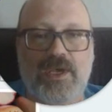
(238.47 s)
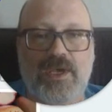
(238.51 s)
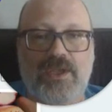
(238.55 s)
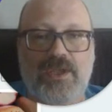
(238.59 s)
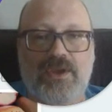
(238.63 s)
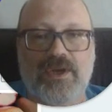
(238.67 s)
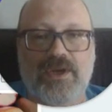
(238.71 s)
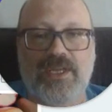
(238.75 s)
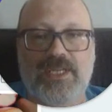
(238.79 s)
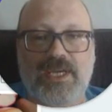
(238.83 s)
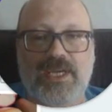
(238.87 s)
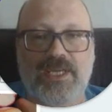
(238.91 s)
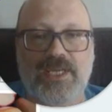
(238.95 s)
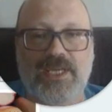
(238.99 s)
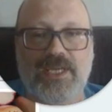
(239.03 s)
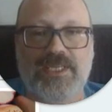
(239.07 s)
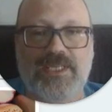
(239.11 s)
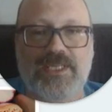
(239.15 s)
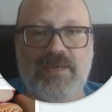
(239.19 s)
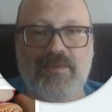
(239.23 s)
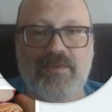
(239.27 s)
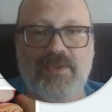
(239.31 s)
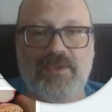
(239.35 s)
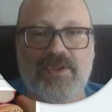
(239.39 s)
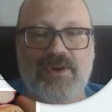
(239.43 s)
You can take
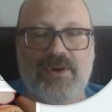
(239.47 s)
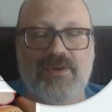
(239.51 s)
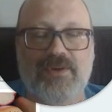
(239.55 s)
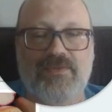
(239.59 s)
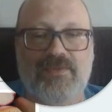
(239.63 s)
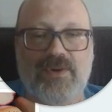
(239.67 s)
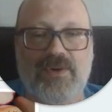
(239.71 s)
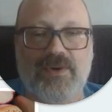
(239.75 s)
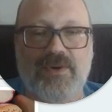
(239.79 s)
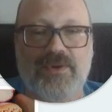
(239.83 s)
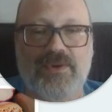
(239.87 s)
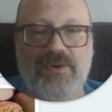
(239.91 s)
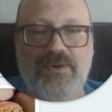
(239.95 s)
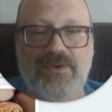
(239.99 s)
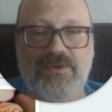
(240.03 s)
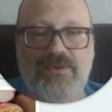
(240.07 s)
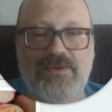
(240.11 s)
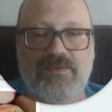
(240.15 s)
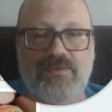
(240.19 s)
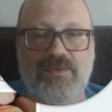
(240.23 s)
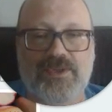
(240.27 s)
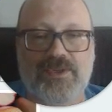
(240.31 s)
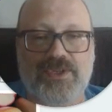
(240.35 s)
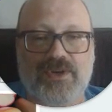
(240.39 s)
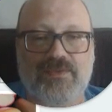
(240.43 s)
some of their photos,
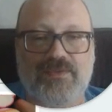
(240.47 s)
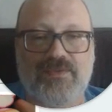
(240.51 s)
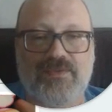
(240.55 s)
which are